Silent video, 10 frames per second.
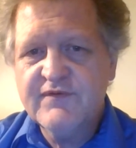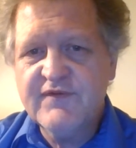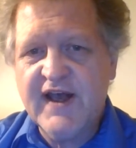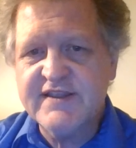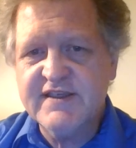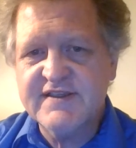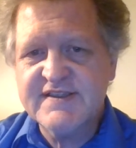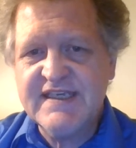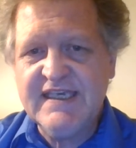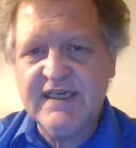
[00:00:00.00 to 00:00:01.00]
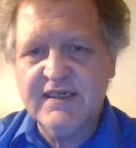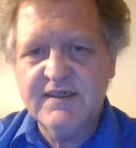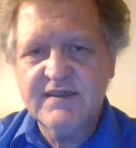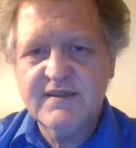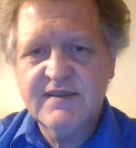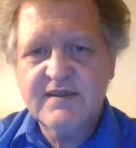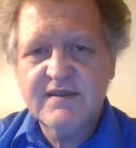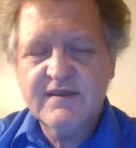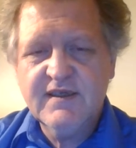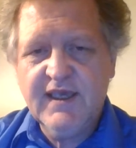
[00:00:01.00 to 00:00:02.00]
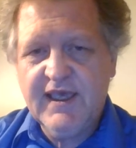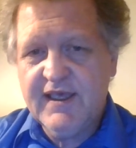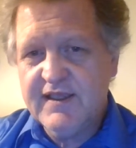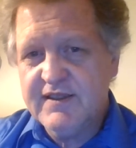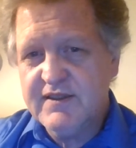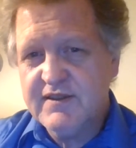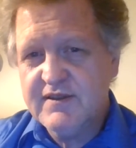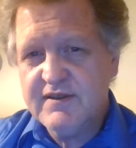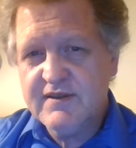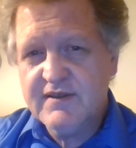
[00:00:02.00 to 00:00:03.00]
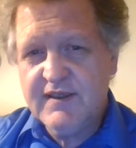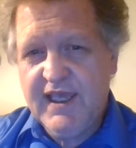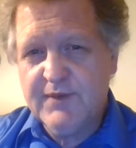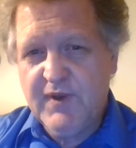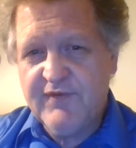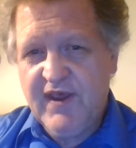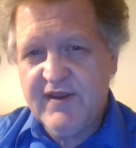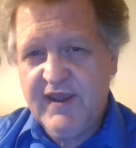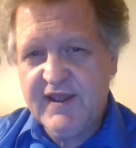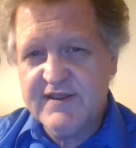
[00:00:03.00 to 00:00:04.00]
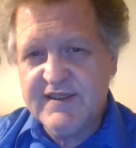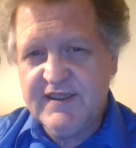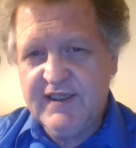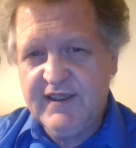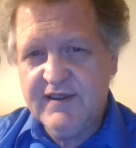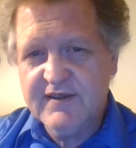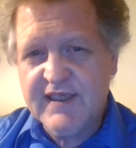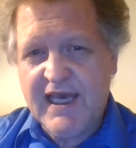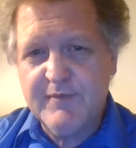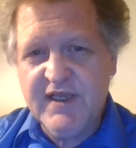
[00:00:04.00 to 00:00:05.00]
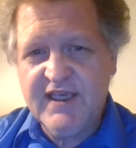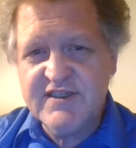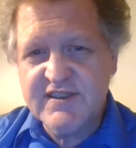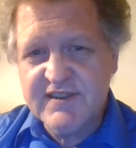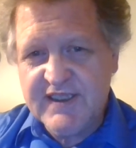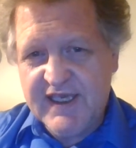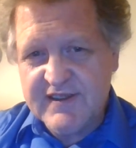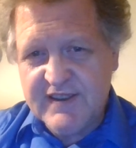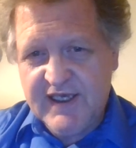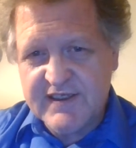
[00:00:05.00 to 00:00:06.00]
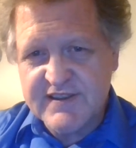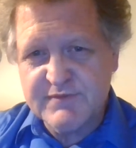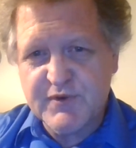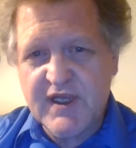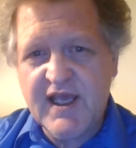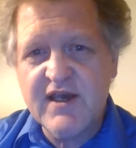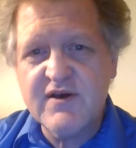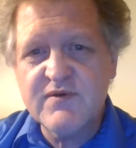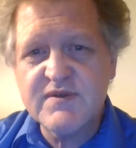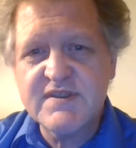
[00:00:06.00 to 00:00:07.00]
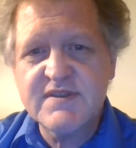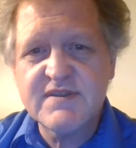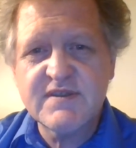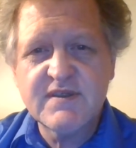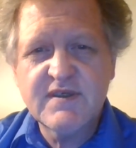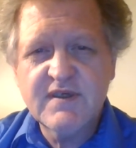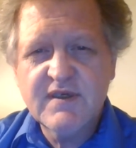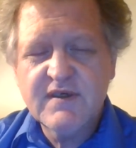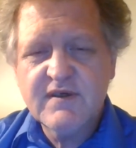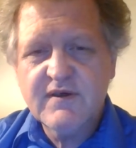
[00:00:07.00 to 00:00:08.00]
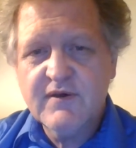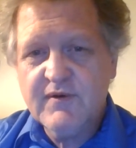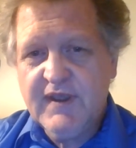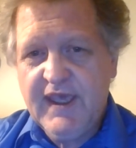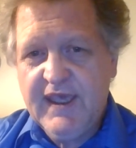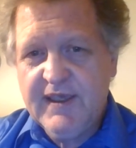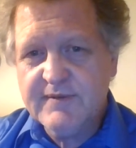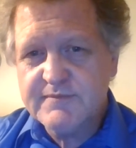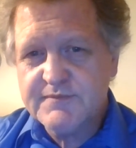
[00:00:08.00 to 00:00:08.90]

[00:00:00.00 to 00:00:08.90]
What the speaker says: Fantasia. And again, we have that NT combination. Again, the N is pronounced. Okay.